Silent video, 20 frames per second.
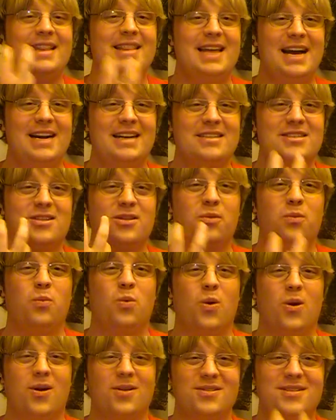that is the
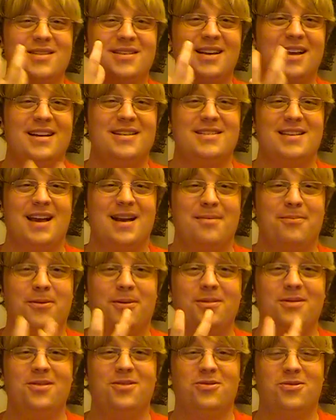worst
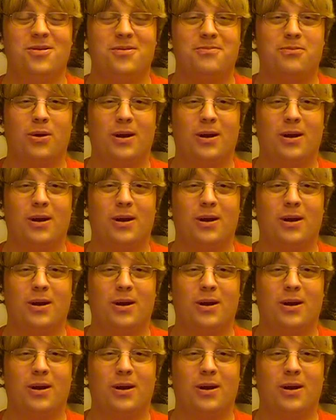example you could